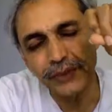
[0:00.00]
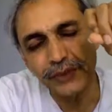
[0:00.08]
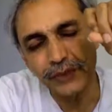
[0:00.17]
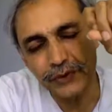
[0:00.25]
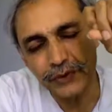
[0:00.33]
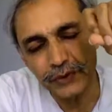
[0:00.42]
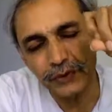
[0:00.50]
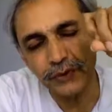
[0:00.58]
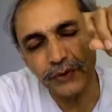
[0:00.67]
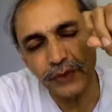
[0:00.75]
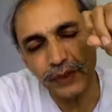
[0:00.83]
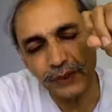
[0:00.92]

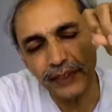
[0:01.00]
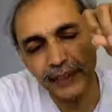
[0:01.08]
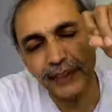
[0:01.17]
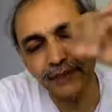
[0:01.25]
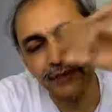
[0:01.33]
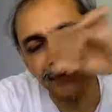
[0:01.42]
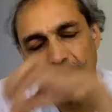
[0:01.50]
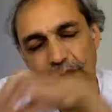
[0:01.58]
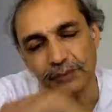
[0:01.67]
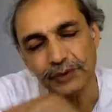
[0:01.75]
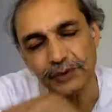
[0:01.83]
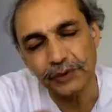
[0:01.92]
you away
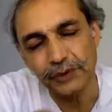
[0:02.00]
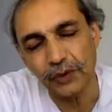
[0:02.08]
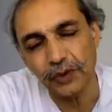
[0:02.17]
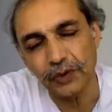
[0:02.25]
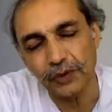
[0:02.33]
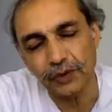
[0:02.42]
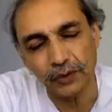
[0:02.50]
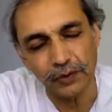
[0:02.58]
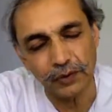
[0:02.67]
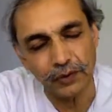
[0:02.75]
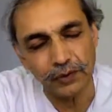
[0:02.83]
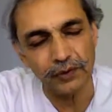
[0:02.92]
from your
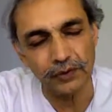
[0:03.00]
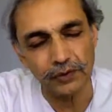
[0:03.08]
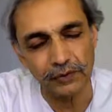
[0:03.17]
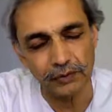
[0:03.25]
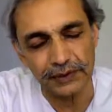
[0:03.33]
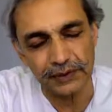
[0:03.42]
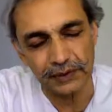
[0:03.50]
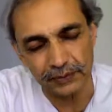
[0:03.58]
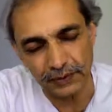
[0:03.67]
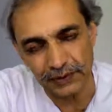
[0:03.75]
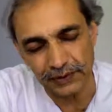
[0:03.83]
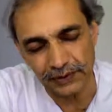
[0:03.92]
own
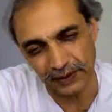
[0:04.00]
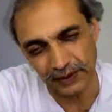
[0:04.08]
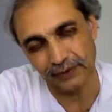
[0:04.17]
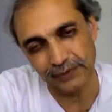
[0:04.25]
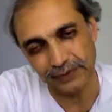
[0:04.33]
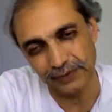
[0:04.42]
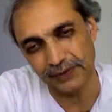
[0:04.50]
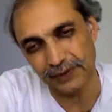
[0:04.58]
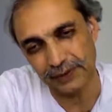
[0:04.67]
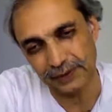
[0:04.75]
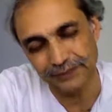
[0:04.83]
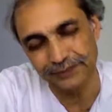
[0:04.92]
blissful self. You see.
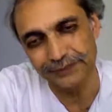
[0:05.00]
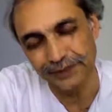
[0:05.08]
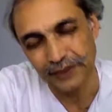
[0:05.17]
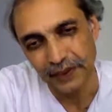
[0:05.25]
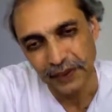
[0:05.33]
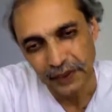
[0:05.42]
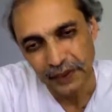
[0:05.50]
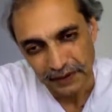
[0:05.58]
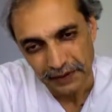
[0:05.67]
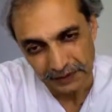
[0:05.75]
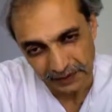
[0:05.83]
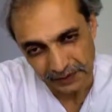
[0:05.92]
That is.